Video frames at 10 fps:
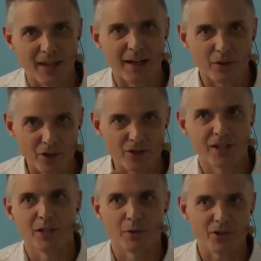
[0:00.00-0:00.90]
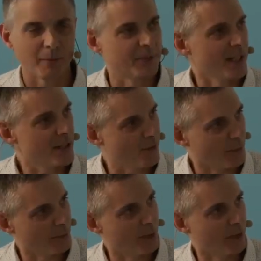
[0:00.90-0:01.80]
without continuous updates
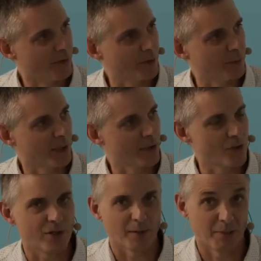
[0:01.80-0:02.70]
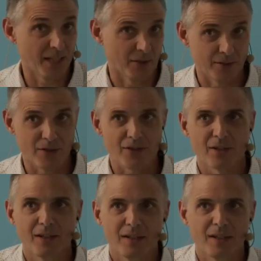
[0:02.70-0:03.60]
from the acoustic beacons,
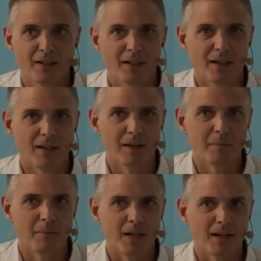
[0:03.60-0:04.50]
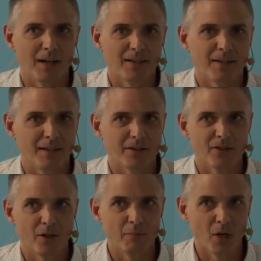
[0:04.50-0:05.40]
and
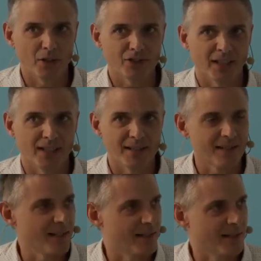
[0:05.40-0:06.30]
so masking is